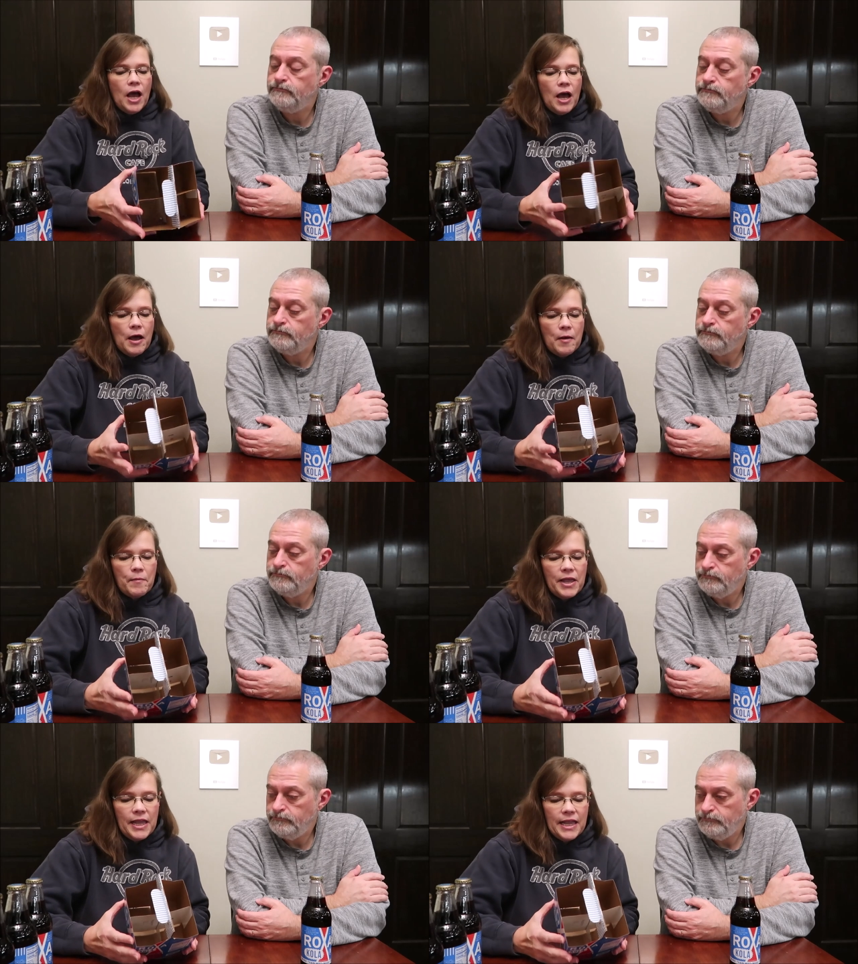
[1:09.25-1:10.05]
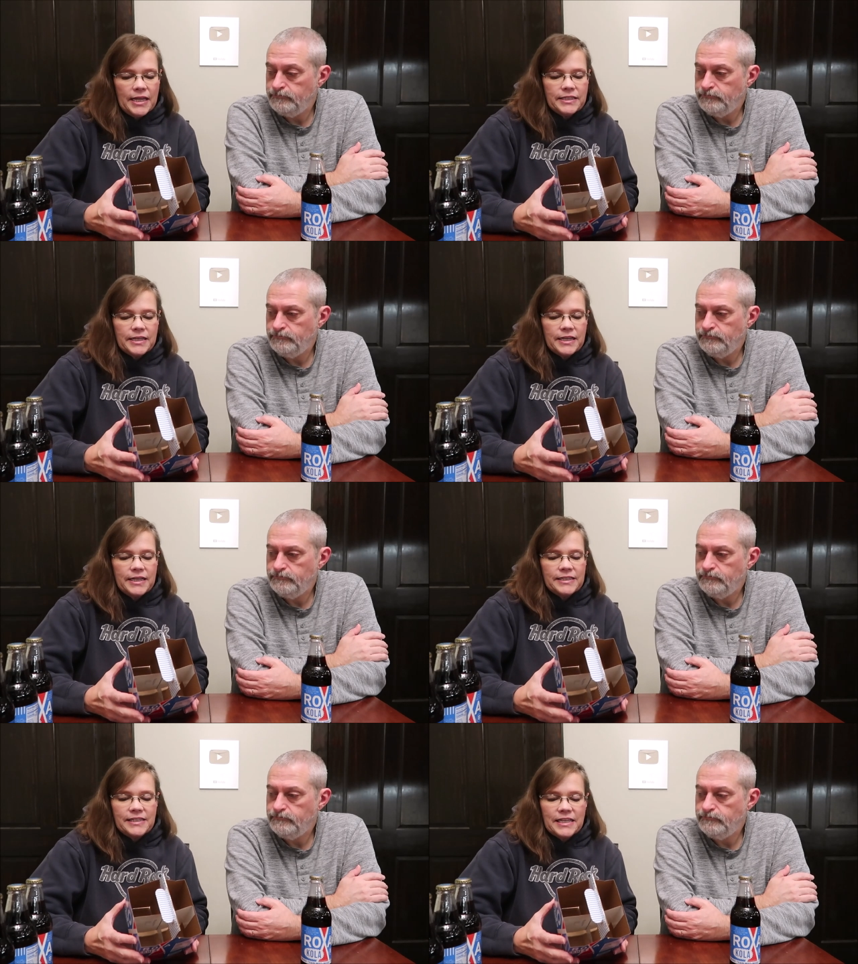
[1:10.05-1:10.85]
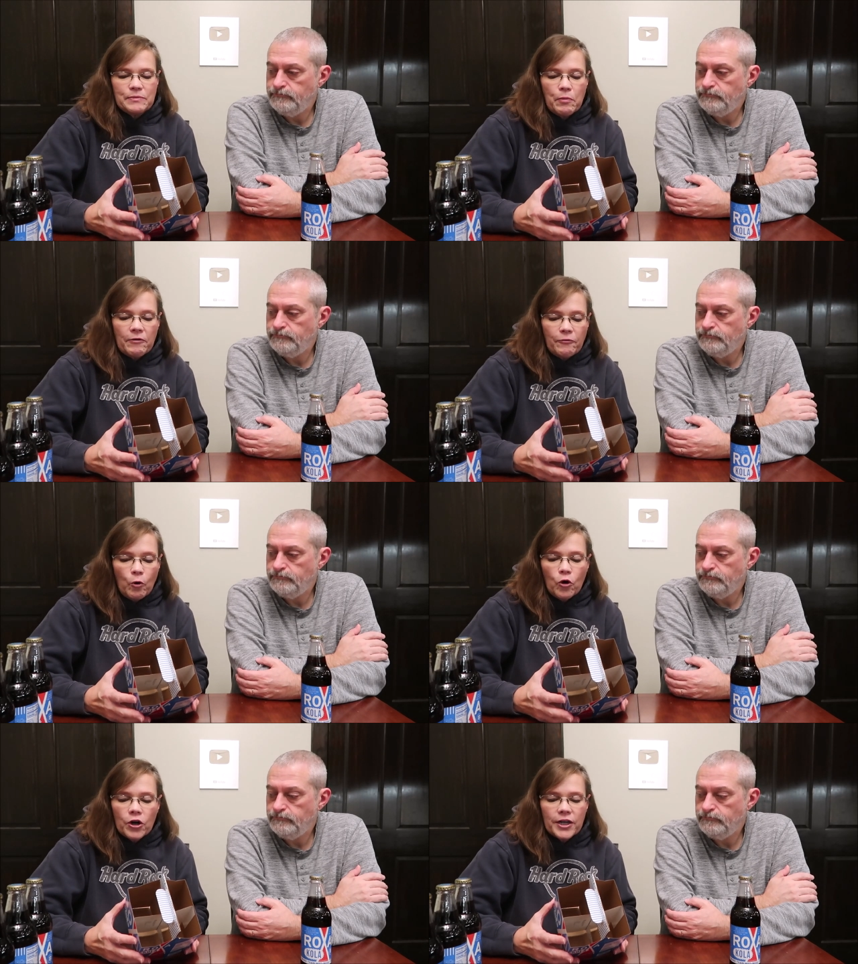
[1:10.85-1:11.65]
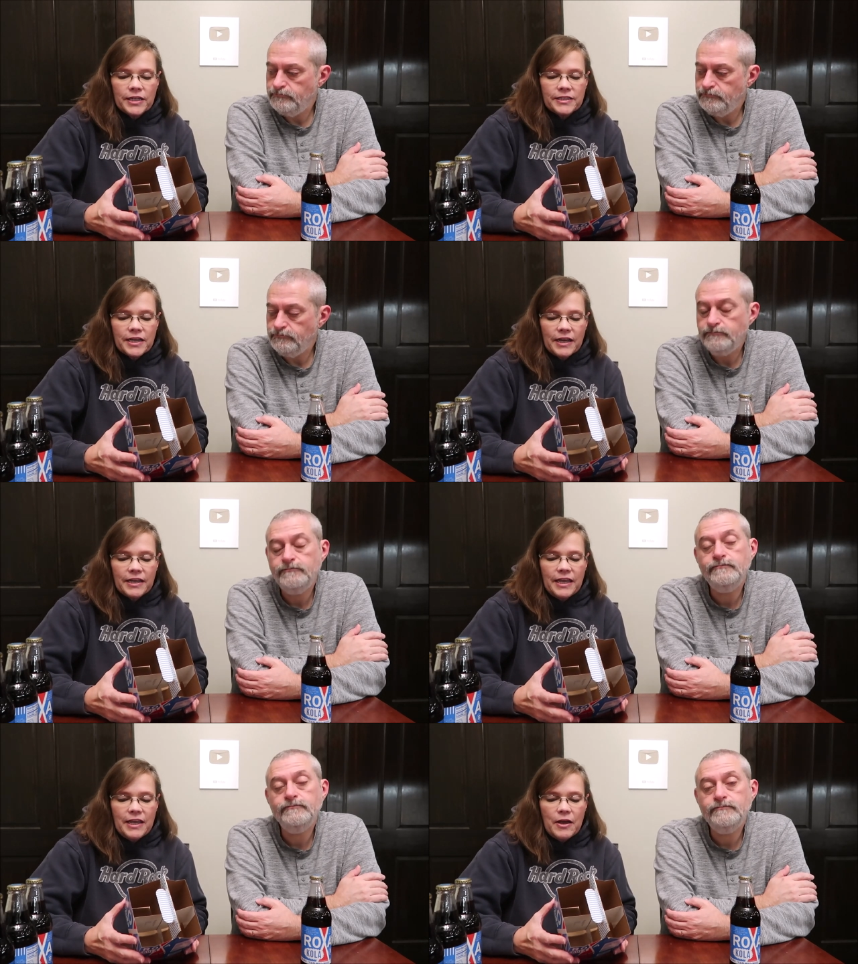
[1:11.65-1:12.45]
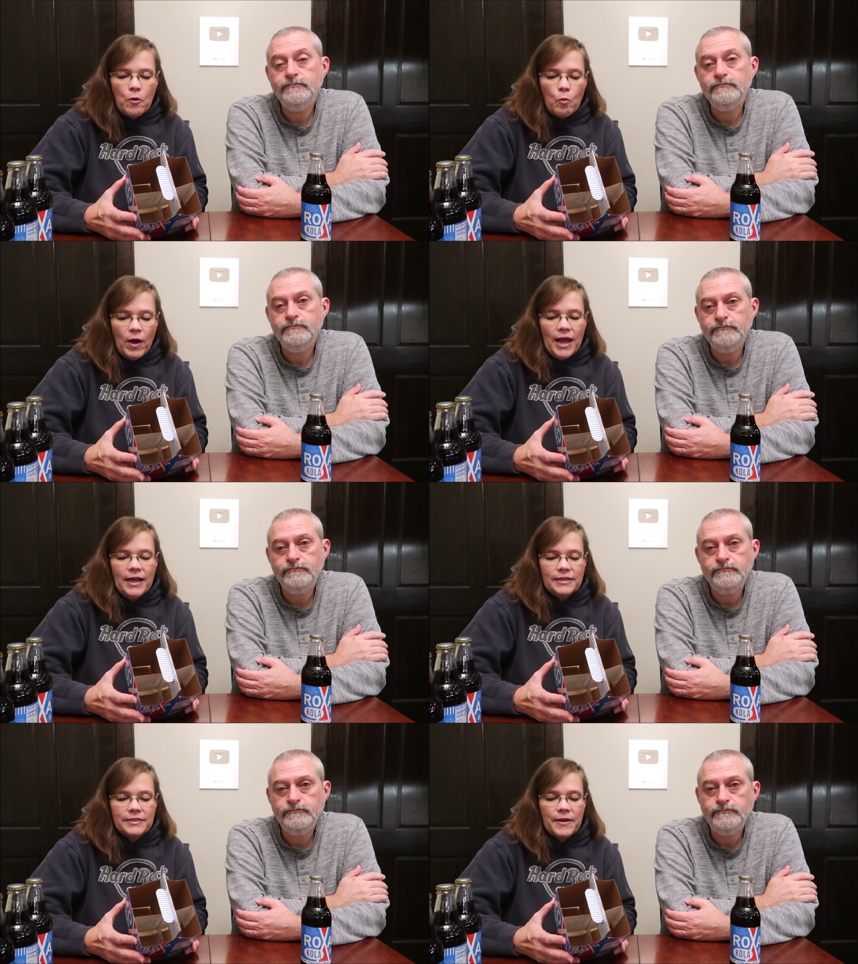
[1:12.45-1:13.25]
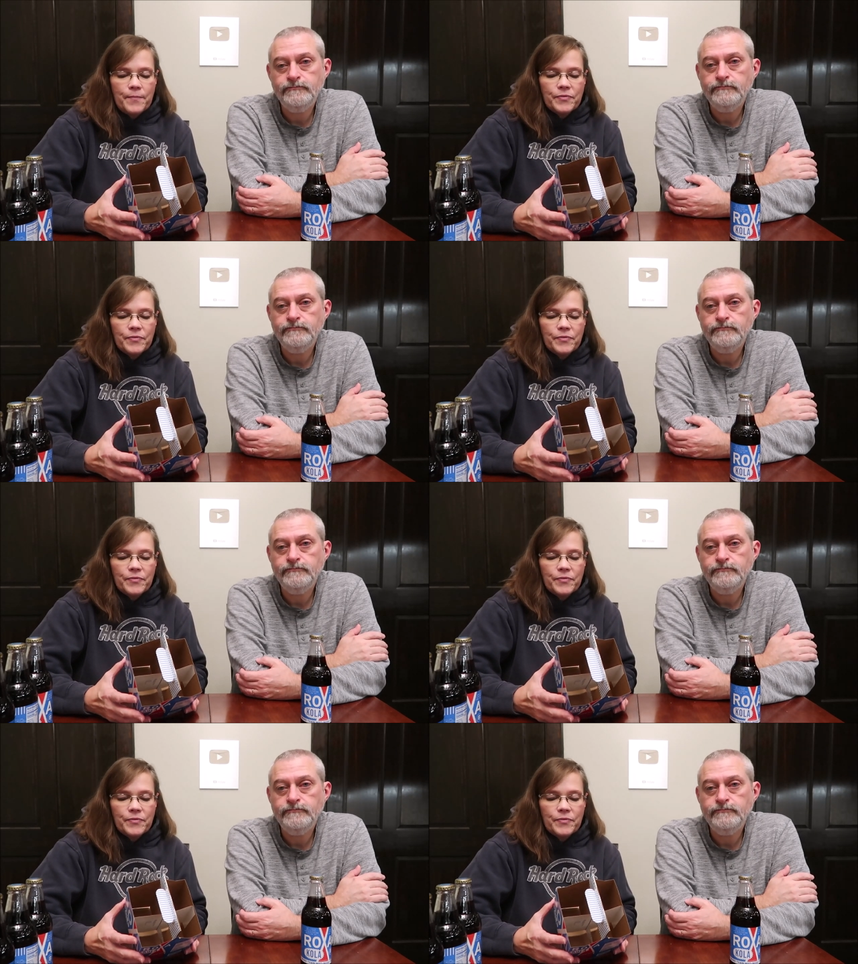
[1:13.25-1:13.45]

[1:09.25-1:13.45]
Speaker 1: It says, before Kentucky wet